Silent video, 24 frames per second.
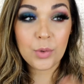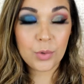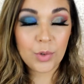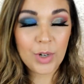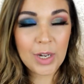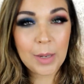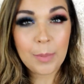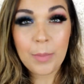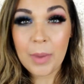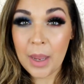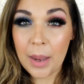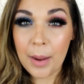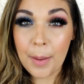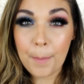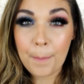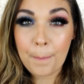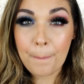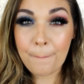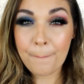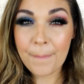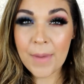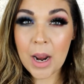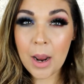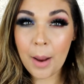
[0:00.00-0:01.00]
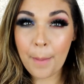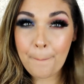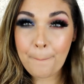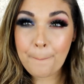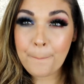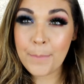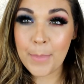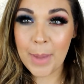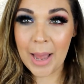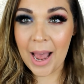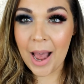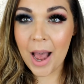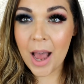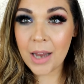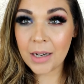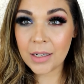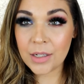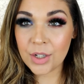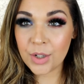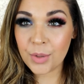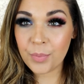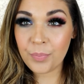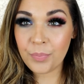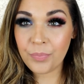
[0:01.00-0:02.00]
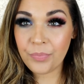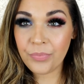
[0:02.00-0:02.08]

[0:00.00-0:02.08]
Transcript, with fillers: creamy matte.